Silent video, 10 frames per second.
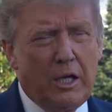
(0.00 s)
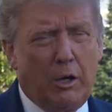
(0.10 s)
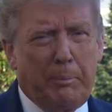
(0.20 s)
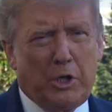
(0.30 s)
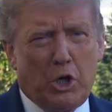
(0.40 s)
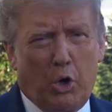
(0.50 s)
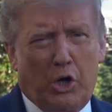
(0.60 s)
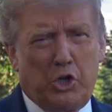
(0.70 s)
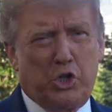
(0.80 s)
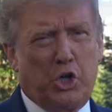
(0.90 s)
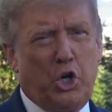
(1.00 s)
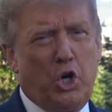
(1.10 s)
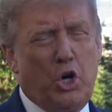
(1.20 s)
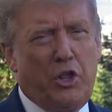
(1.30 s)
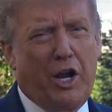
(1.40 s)
It'll be totally
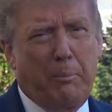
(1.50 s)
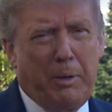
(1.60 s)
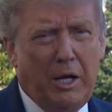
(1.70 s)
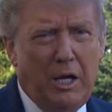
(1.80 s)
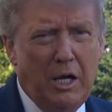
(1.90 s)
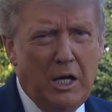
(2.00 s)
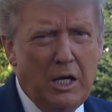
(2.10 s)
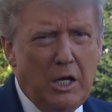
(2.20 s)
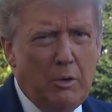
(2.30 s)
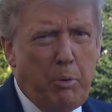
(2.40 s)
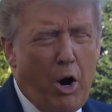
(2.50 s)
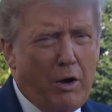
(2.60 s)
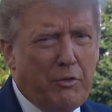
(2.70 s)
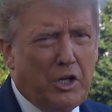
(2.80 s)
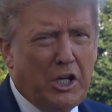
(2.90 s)
secure. That'll be
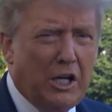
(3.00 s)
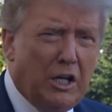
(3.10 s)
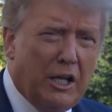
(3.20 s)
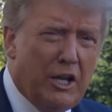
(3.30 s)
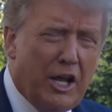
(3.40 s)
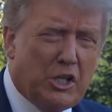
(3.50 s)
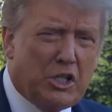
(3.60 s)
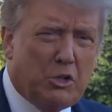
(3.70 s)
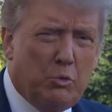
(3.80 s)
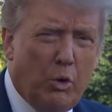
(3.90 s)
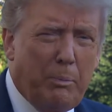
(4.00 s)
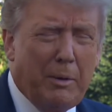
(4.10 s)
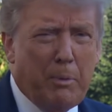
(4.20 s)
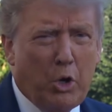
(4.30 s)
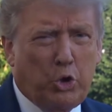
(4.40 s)
part of the deal, and that will
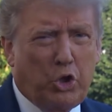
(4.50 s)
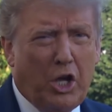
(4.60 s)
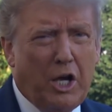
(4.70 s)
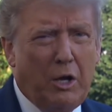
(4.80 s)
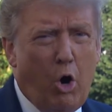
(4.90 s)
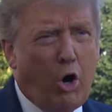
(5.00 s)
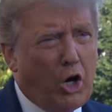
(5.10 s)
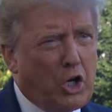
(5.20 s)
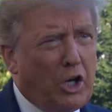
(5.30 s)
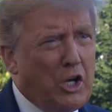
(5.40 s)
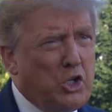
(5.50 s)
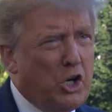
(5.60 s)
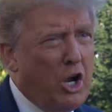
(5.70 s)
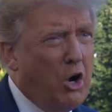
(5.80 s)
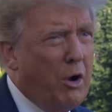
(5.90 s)
be both uh, Oracle, as
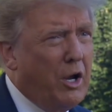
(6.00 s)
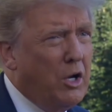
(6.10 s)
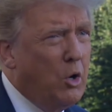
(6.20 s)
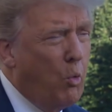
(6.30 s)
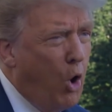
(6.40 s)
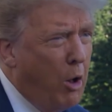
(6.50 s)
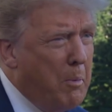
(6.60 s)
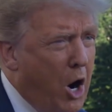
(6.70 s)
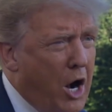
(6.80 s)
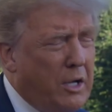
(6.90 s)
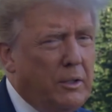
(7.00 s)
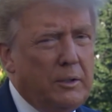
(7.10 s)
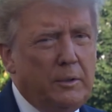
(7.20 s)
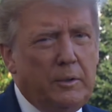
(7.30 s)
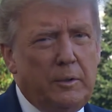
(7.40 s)
you know, and Walmart.
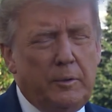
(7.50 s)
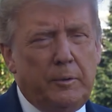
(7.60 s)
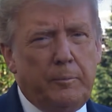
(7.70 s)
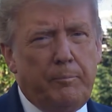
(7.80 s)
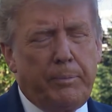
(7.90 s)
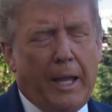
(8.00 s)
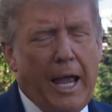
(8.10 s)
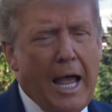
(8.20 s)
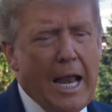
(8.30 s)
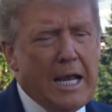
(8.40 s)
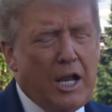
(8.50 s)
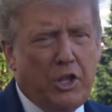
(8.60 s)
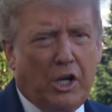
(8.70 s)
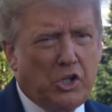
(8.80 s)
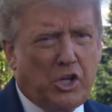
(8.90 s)
And I
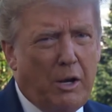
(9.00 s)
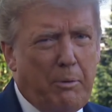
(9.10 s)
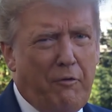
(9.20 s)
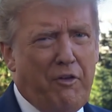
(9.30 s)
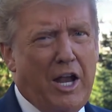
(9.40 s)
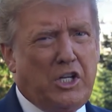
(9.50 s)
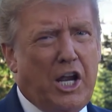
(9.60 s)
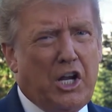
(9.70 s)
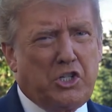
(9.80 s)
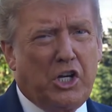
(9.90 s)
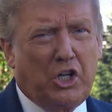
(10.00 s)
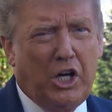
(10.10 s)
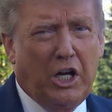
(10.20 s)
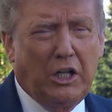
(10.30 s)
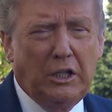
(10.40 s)
think it's going to be a fantastic
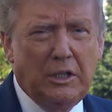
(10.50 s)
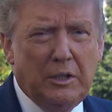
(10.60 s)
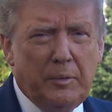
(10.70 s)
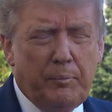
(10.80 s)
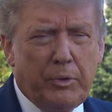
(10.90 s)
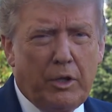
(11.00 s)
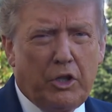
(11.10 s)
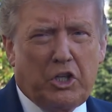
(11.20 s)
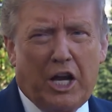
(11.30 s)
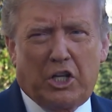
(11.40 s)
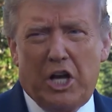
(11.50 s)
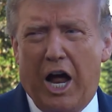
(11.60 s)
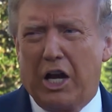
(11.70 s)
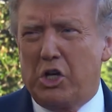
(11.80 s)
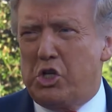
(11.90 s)
deal. The
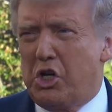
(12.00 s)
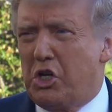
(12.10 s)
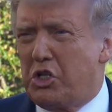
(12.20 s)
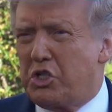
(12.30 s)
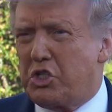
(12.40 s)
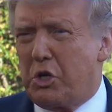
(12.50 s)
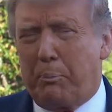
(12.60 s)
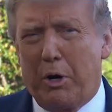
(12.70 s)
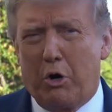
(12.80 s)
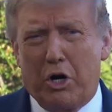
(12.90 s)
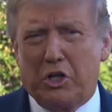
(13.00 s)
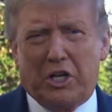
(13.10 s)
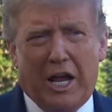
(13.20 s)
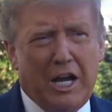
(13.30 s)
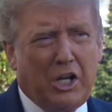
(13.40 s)
technology is superior
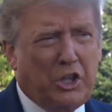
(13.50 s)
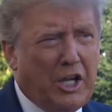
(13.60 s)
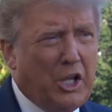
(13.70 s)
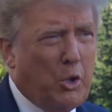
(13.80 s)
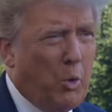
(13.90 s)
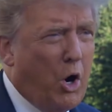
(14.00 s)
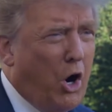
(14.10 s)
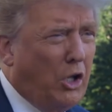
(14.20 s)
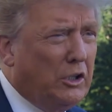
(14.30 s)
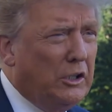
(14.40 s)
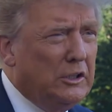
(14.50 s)
to anything in the world,